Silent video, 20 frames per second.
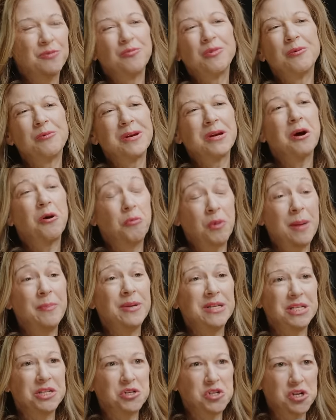the, what we call
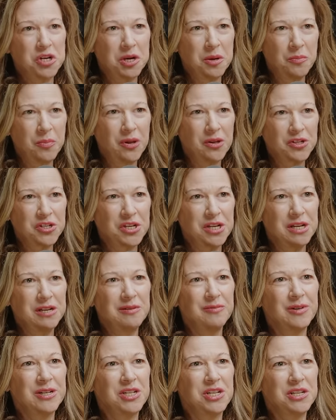repetition
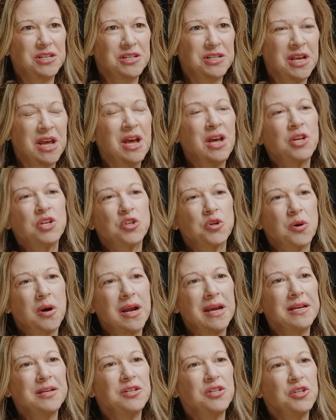compulsion, which is
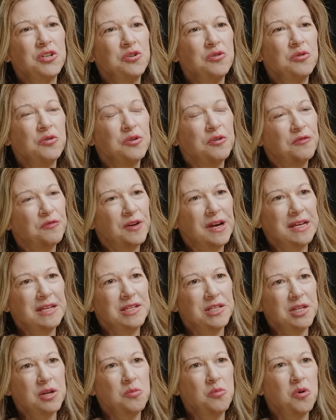trying to, you
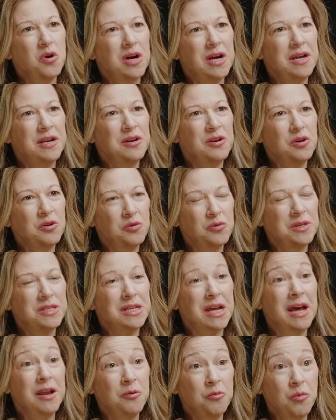find someone who
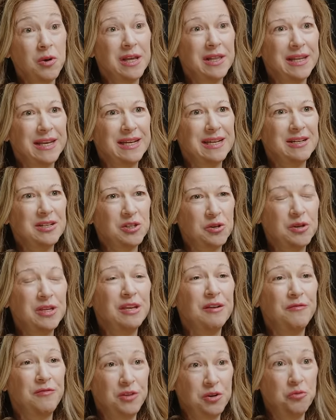is unwilling to
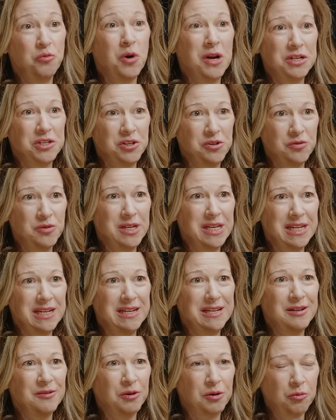give you what you
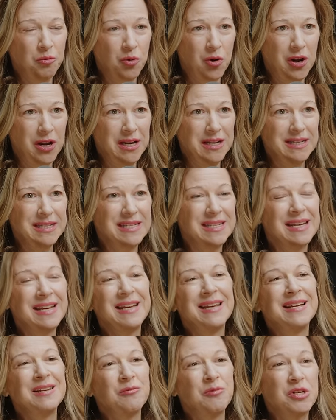need or want,
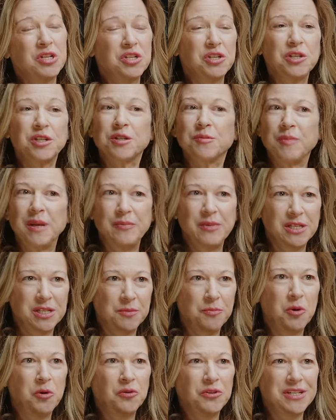which is maybe
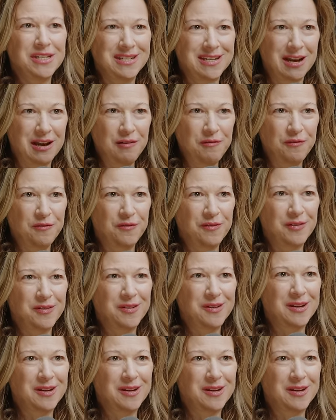some old stuff.